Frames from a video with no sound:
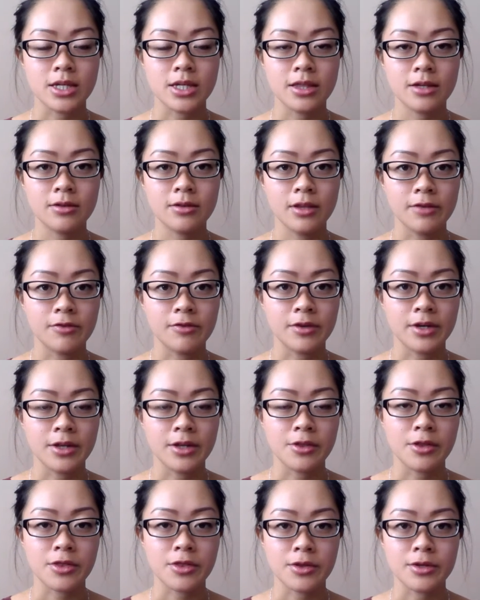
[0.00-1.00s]
in their liver
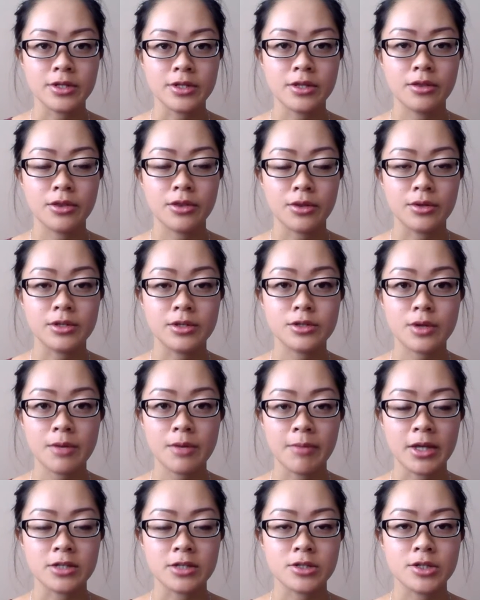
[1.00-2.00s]
in the third
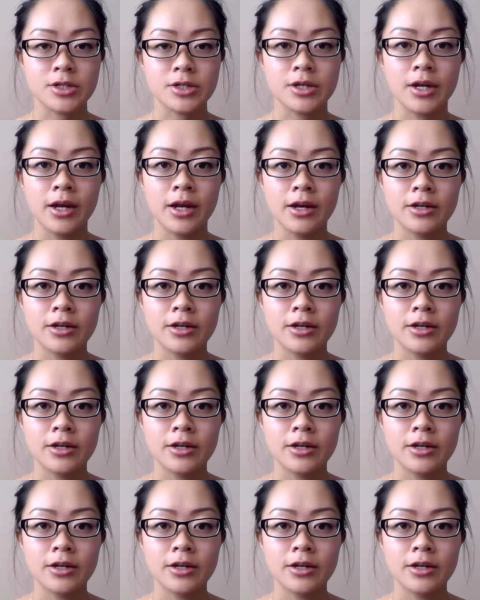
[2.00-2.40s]
trimester